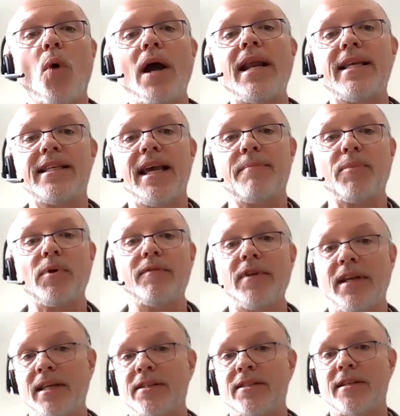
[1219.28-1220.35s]
One example
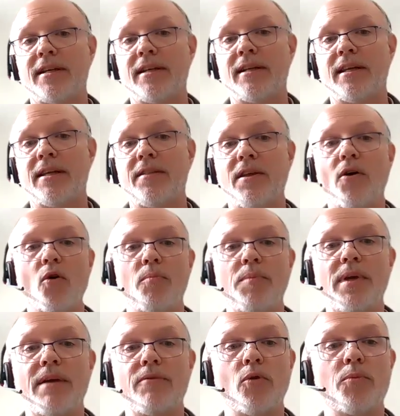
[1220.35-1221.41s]
of an incident in the
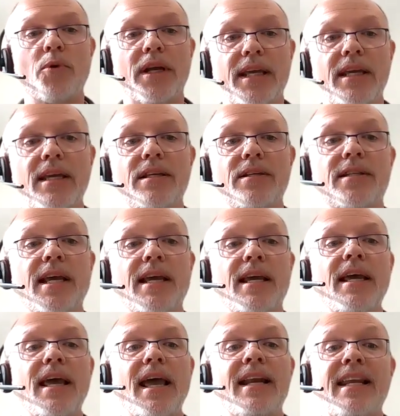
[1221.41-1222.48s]
OPA rubric is
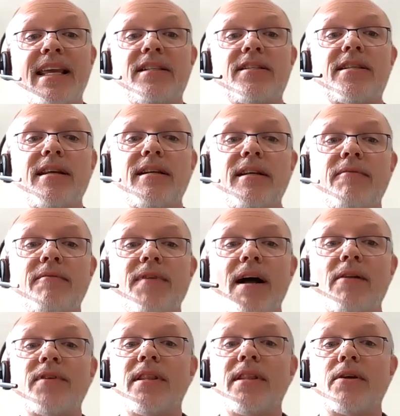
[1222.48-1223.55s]
an incident
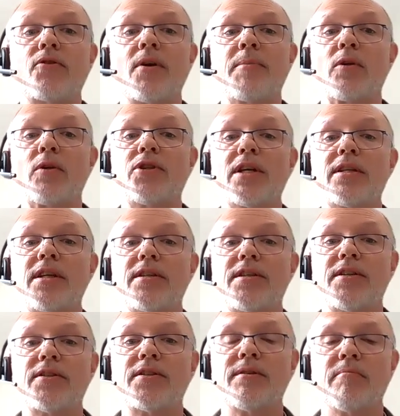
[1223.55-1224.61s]
involving the criminal
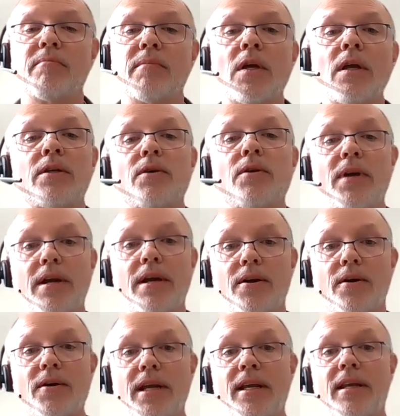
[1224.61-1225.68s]
justice system. So
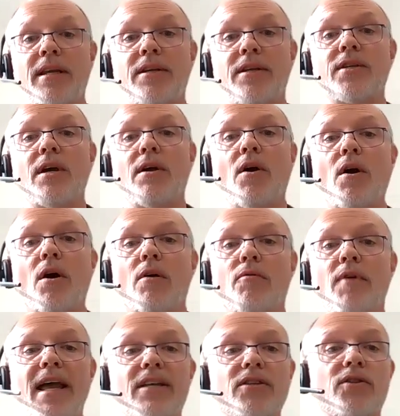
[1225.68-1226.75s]
here it is
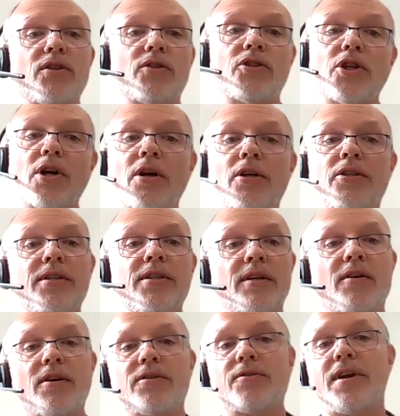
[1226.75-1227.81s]
arrest, charges,
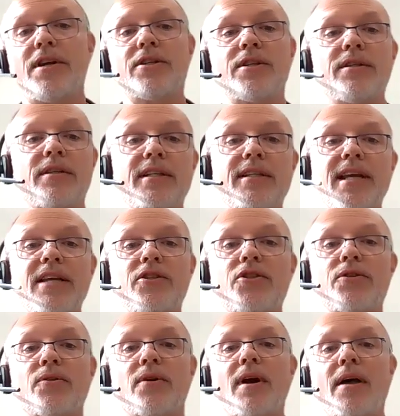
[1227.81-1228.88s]
incarceration,
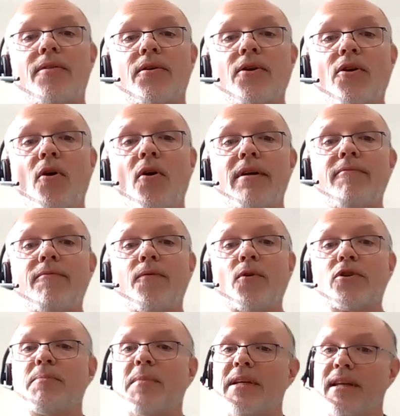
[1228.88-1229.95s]
detention, or other law
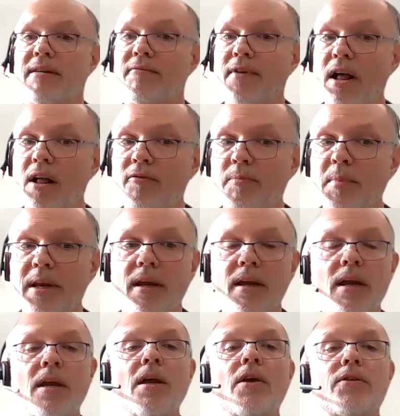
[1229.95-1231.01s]
enforcement involvement.
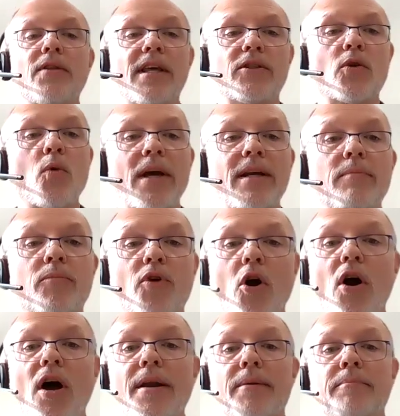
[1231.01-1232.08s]
So that's quite
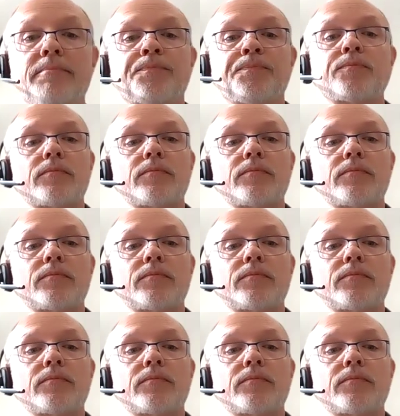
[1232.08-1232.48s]
broad.